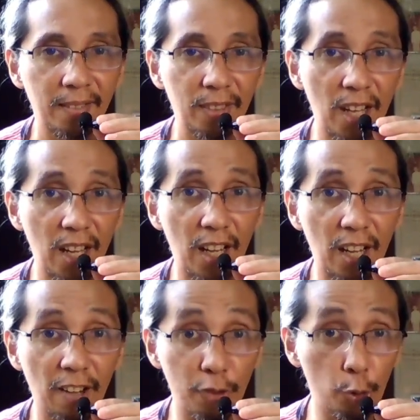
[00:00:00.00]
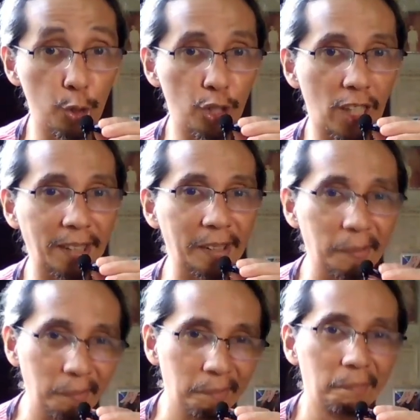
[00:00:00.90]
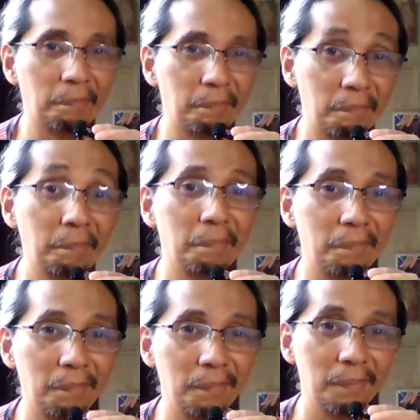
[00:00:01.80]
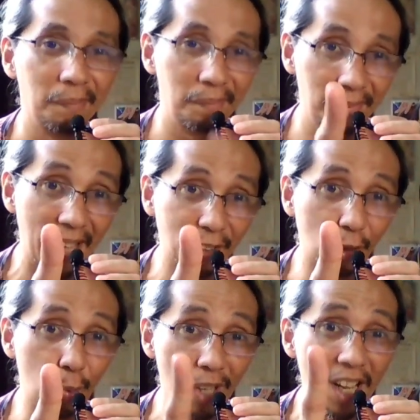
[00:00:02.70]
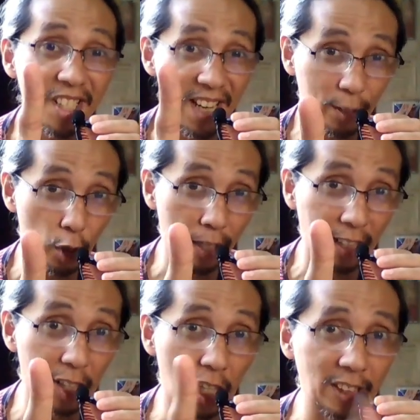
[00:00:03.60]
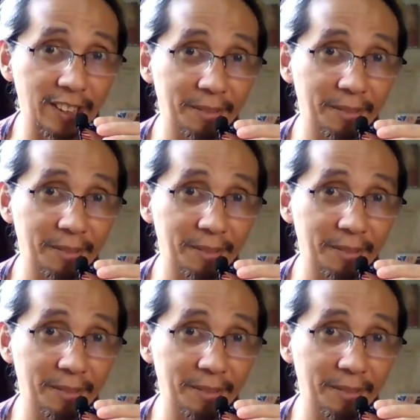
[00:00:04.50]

na fusion card. That too is an iconic card.